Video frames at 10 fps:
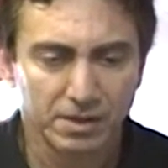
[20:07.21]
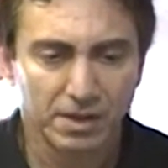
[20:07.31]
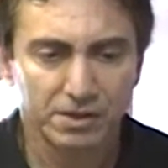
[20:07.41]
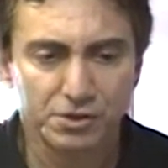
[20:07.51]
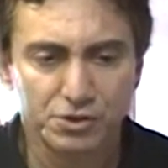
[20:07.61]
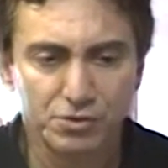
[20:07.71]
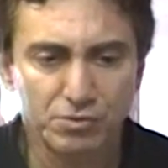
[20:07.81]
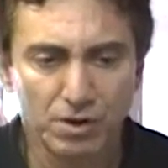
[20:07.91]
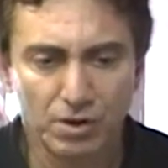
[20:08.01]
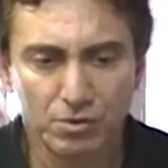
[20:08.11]
And and did
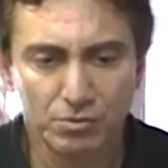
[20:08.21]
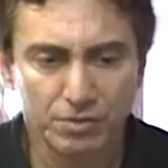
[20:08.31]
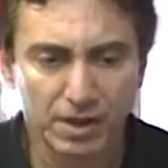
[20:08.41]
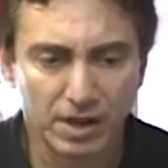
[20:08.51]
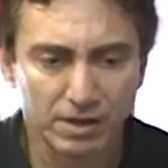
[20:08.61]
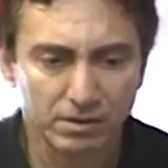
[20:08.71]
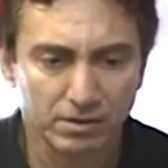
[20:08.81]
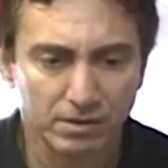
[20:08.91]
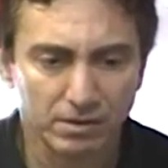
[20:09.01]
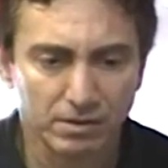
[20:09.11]
you know that
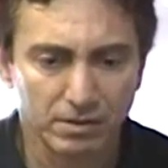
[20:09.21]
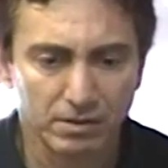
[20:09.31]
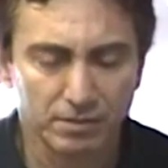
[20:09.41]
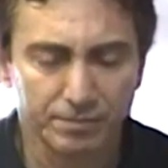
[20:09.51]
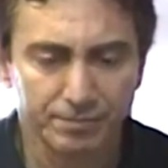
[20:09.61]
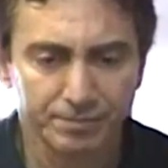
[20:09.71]
he's in a